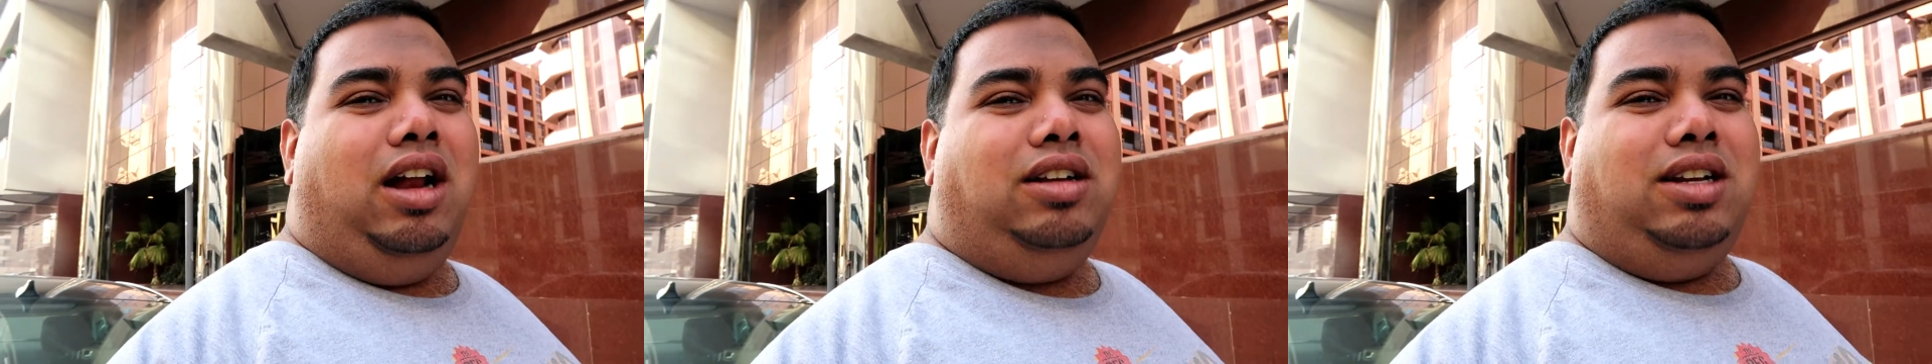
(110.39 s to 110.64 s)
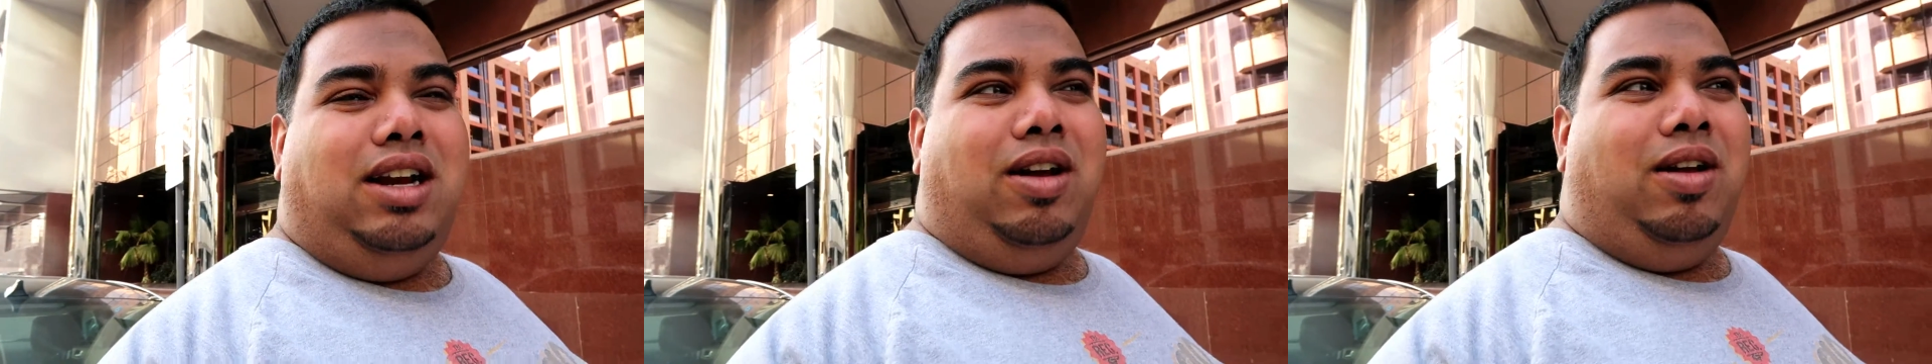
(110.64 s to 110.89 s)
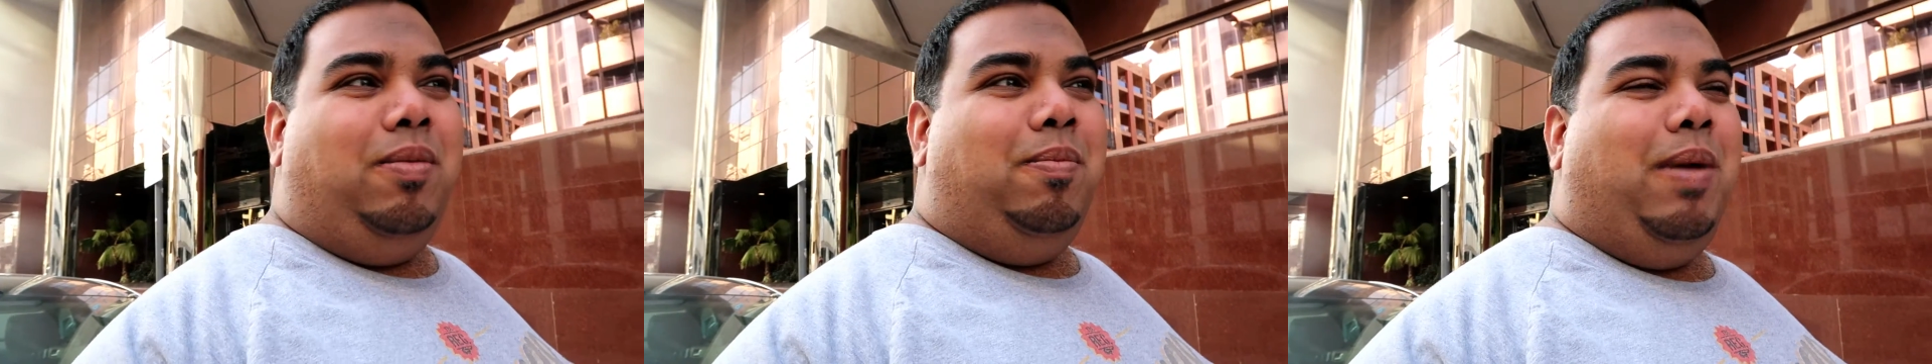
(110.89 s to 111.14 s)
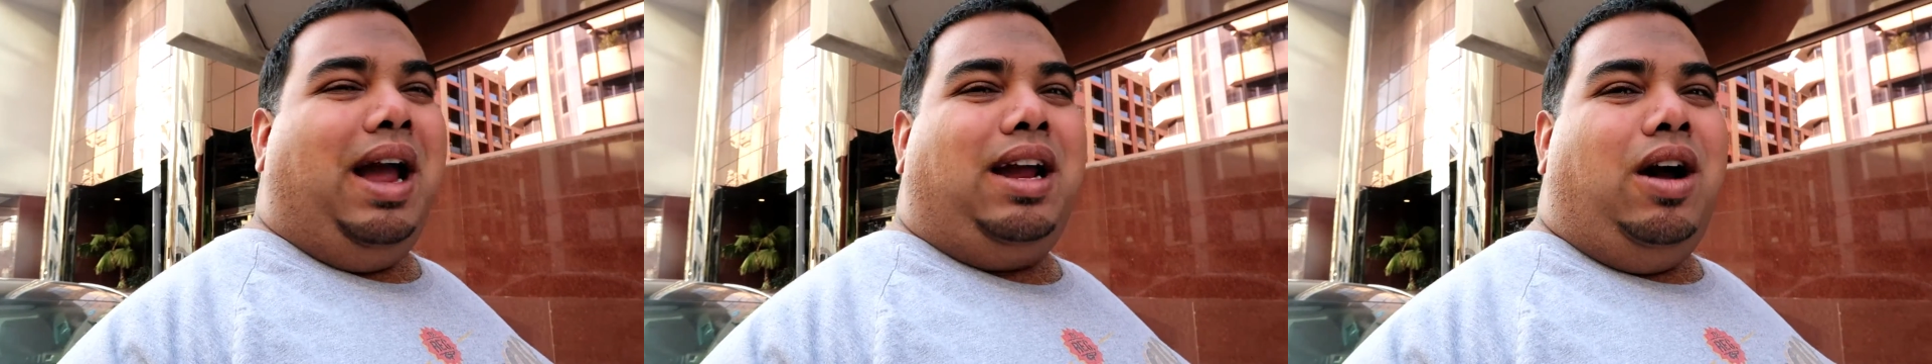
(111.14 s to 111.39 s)
lunch and all,
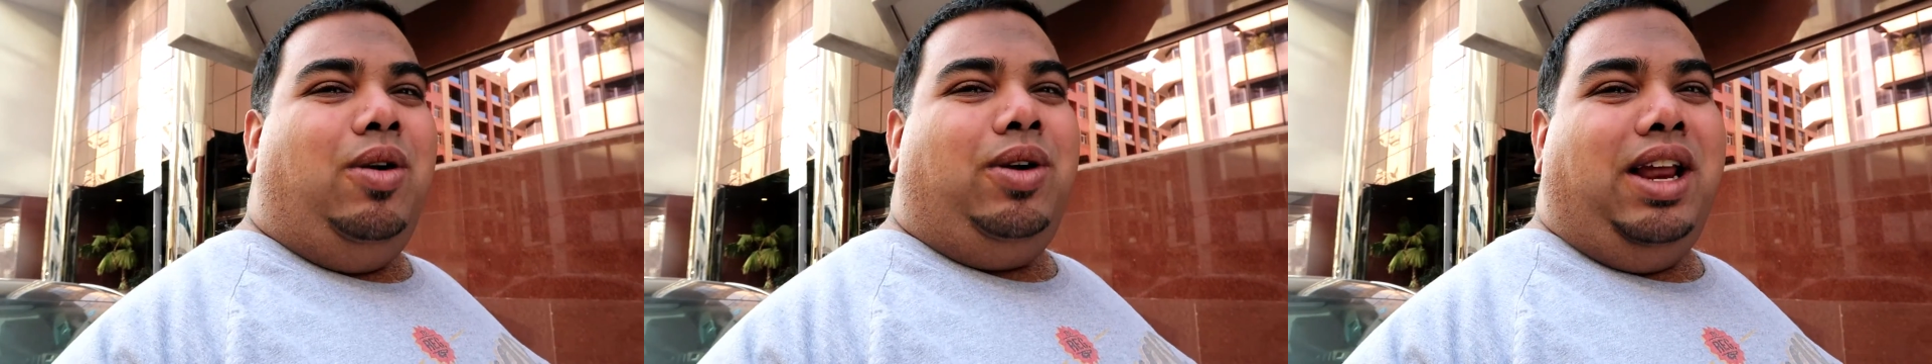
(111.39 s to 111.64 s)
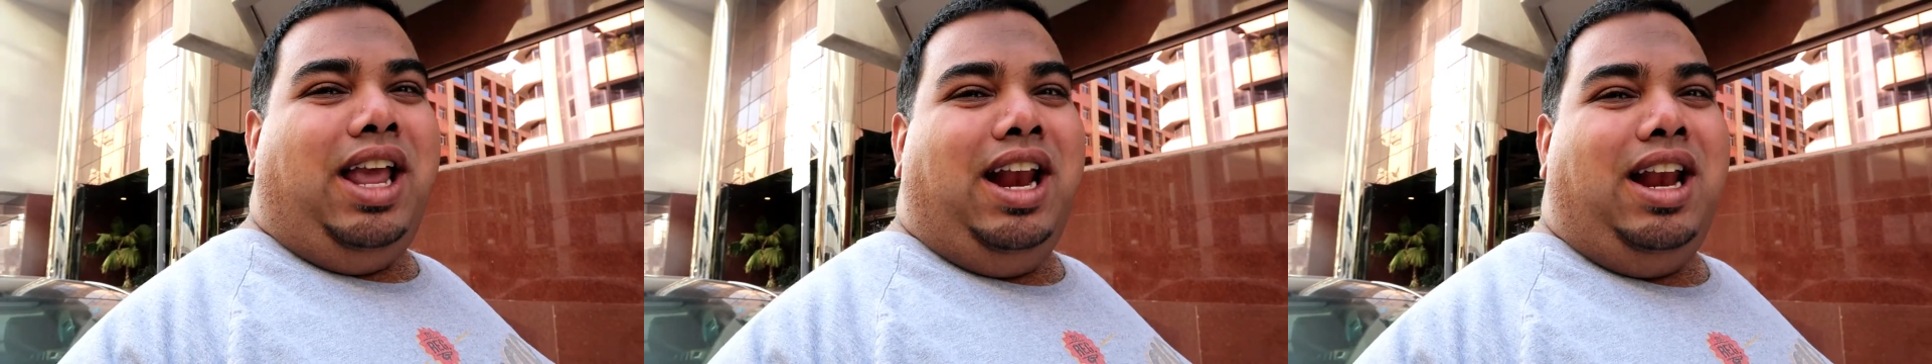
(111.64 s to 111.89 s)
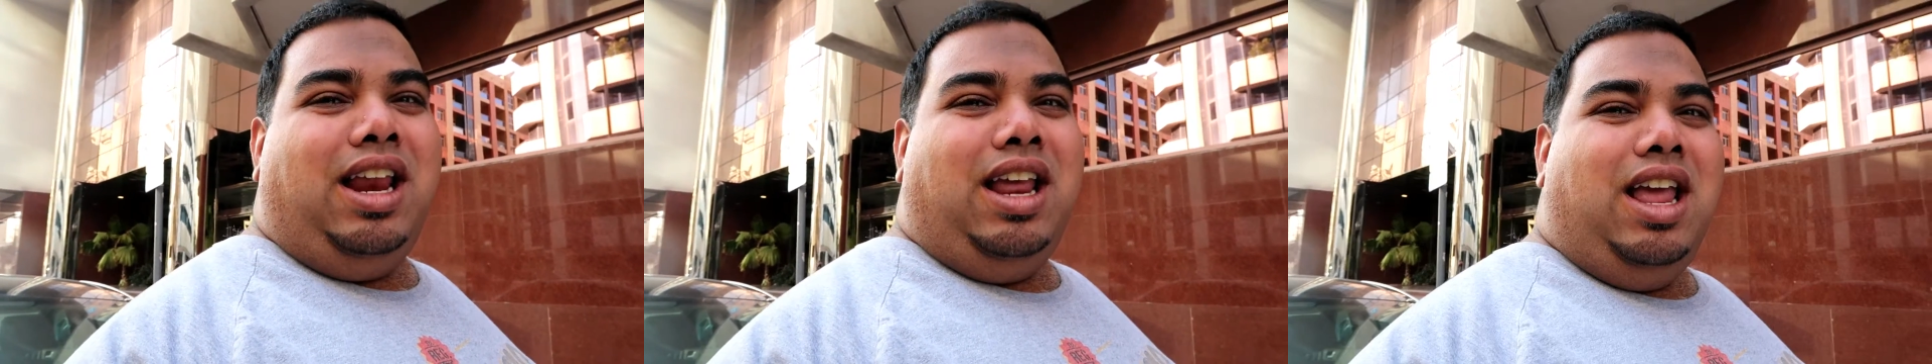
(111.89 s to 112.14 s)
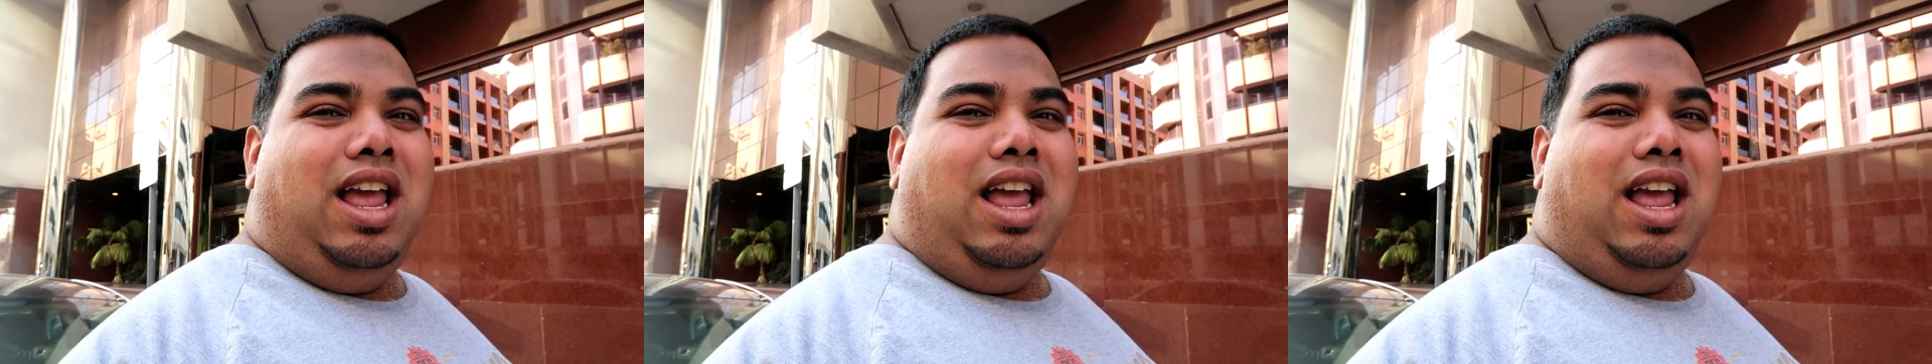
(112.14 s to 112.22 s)
back out again.